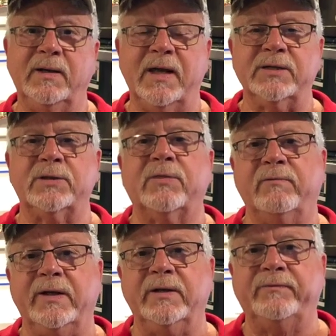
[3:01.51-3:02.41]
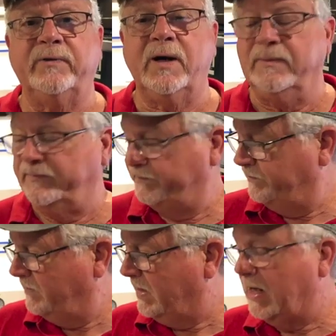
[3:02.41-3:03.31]
has a threaded front.
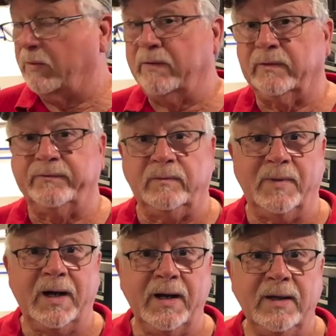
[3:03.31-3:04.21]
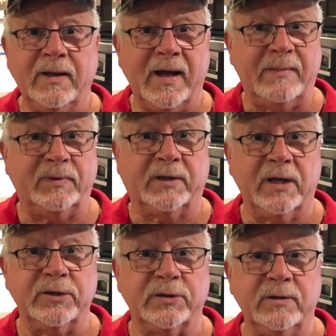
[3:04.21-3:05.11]
However, for my
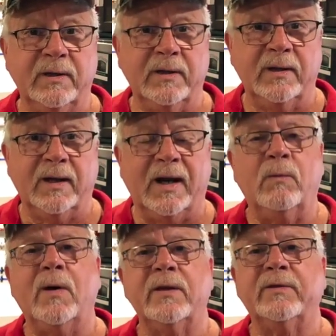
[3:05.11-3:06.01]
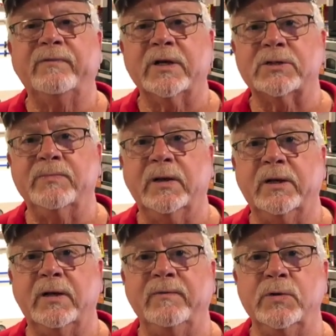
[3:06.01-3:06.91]
application, I wanted the
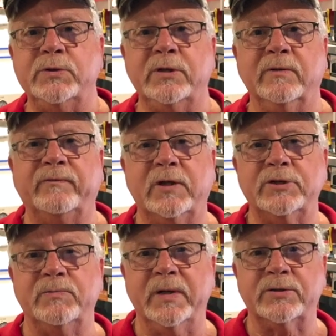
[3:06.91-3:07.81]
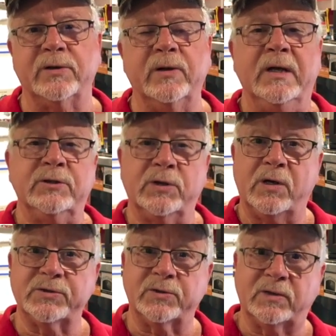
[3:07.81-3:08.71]
flexibility of using the flush mixer to
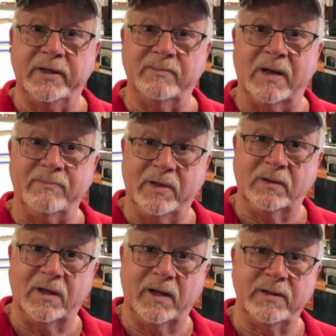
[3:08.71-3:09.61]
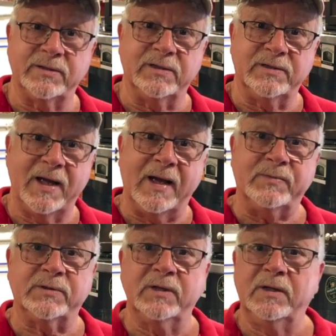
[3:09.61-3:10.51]
also clean my beer lines and
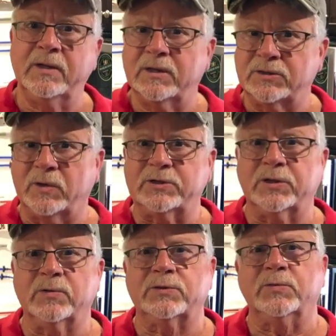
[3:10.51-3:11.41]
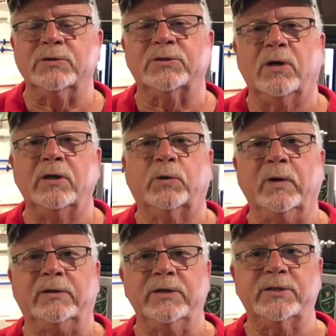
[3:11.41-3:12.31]
taps, so I chose to install a
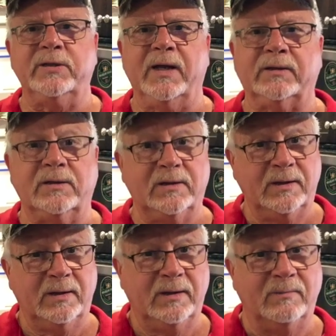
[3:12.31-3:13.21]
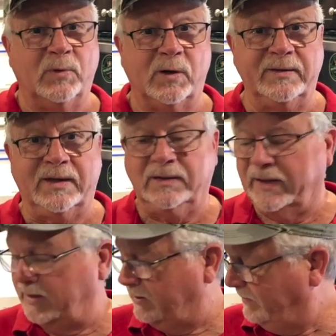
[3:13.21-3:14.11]
quick disconnect. More on that later.